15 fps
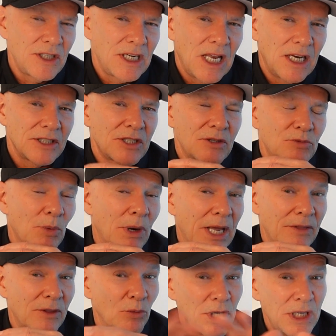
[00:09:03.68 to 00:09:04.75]
analysis, went
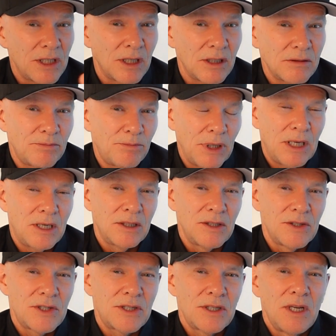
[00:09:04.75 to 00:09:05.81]
out the window,
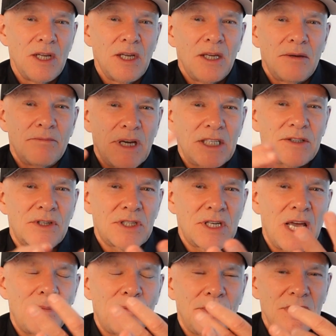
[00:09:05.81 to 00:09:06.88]
because Max
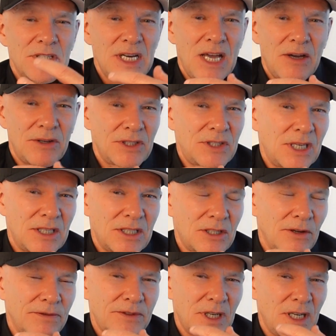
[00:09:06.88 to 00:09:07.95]
Verstappen is now on a set of
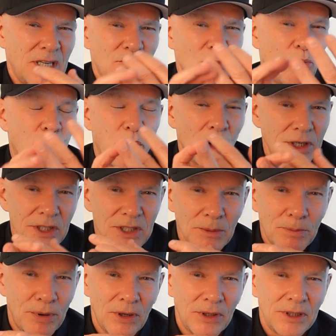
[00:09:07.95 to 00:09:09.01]
soft tyres. What is the
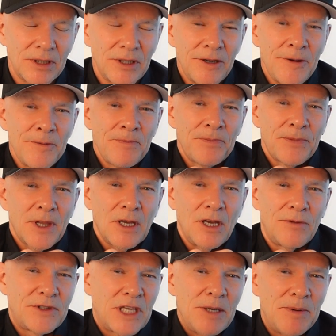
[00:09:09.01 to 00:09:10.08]
point
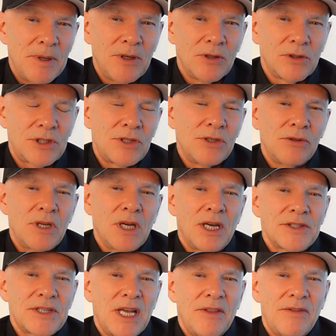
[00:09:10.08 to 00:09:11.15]
of keeping your two
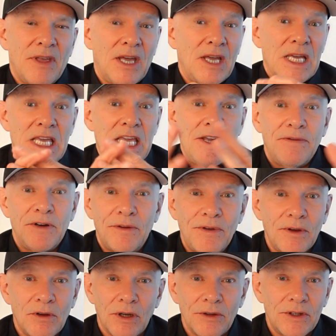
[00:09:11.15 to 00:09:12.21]
cars out there, even if
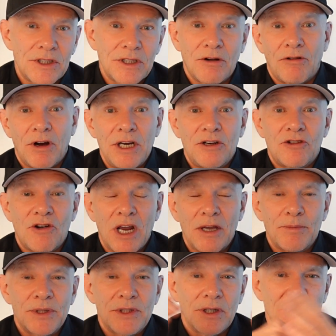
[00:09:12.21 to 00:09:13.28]
you've got this great
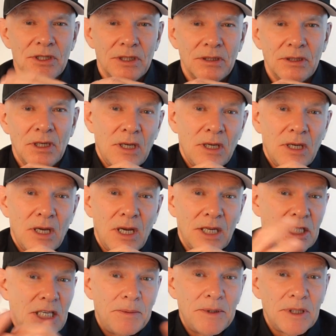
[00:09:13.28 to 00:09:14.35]
track position,
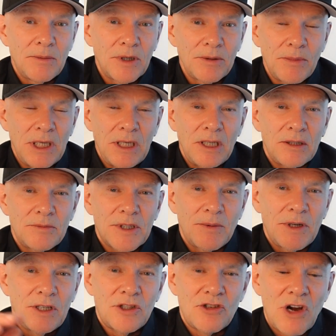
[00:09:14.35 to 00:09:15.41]
and keeping them on mediums? I
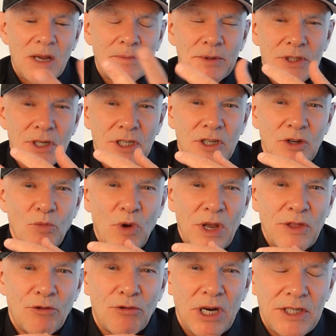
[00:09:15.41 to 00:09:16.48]
mean, track position
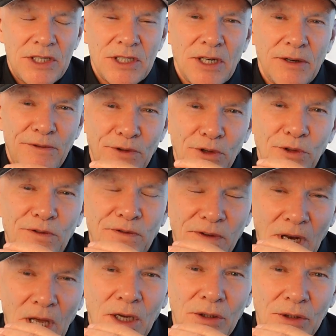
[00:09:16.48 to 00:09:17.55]
when the race is in full
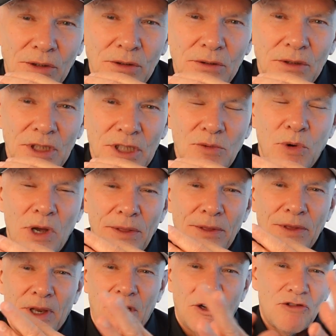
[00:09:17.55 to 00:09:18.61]
flow is one
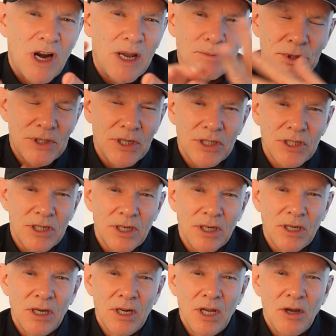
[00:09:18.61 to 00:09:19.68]
thing. Track
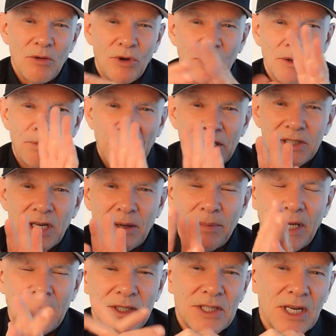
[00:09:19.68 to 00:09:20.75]
position when you're bunched up
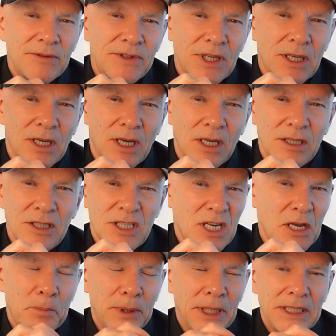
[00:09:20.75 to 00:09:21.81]
behind a safety car is a
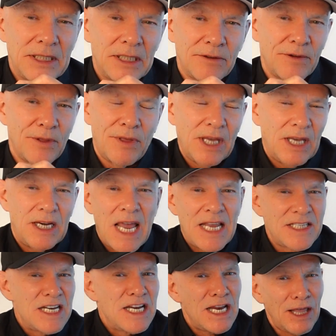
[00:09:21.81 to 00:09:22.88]
completely different thing and
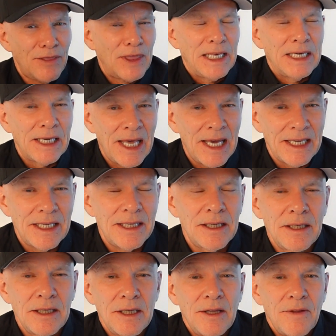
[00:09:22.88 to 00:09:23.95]
has nothing
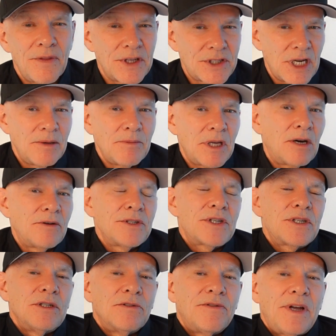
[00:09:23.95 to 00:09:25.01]
like the same
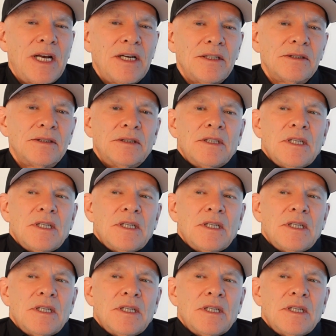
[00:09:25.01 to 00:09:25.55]
currency or value.